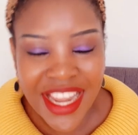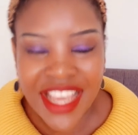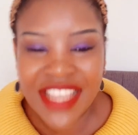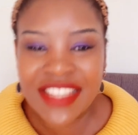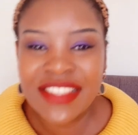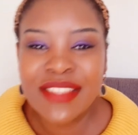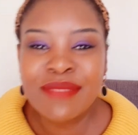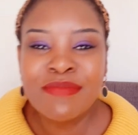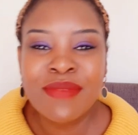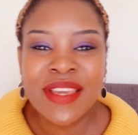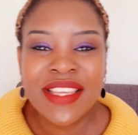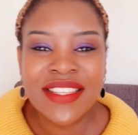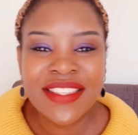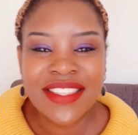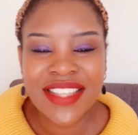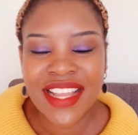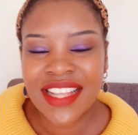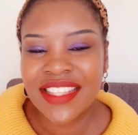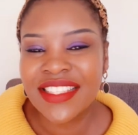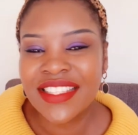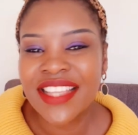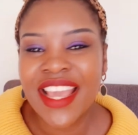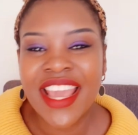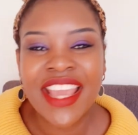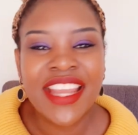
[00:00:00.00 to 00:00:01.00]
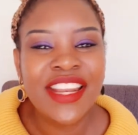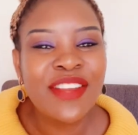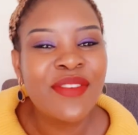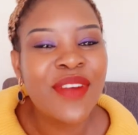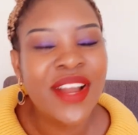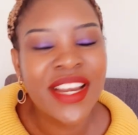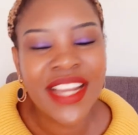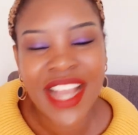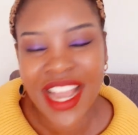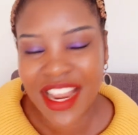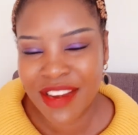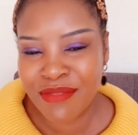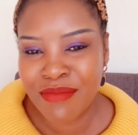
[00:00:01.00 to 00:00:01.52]
it means that
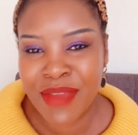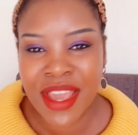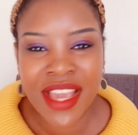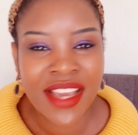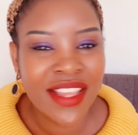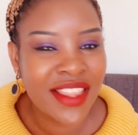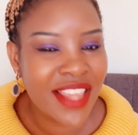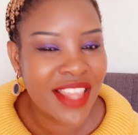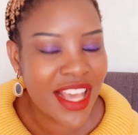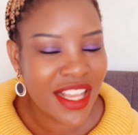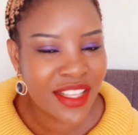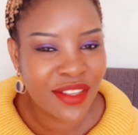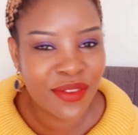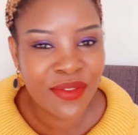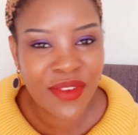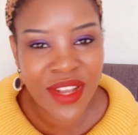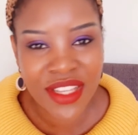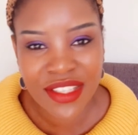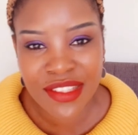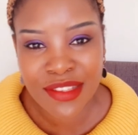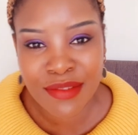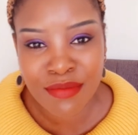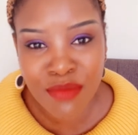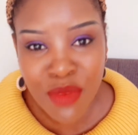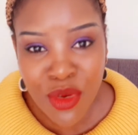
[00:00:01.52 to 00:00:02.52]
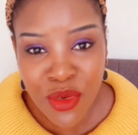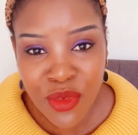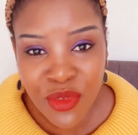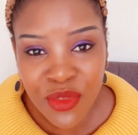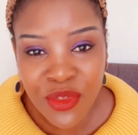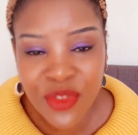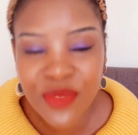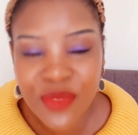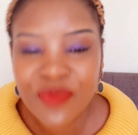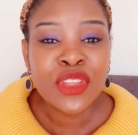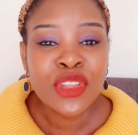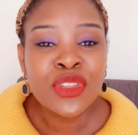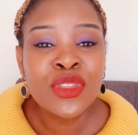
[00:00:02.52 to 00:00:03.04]
anyone can make that first move.